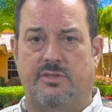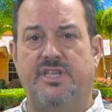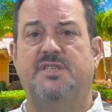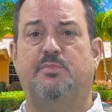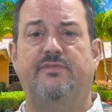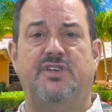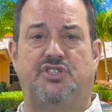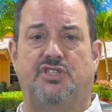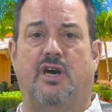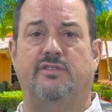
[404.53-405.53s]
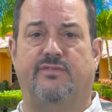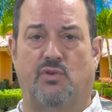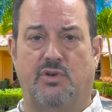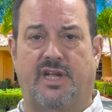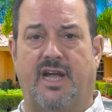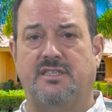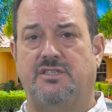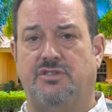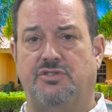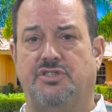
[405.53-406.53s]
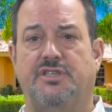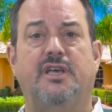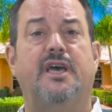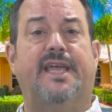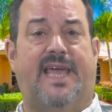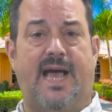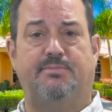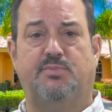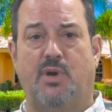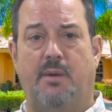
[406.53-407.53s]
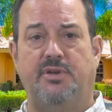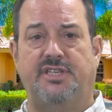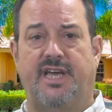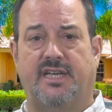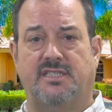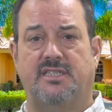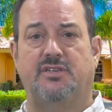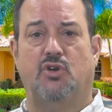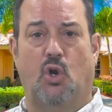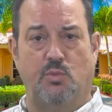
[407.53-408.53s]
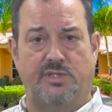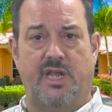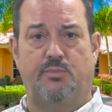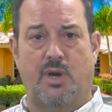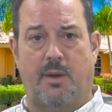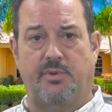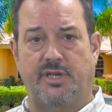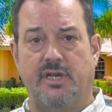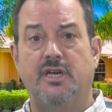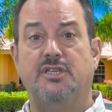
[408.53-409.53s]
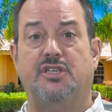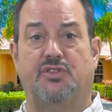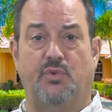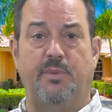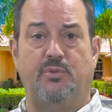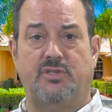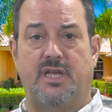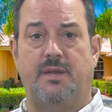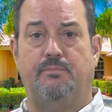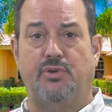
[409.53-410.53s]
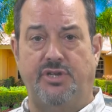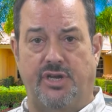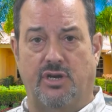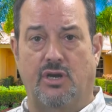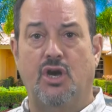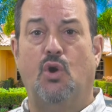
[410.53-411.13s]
This provision of the Florida Constitution caps property taxes on your homesteaded property to 3% per year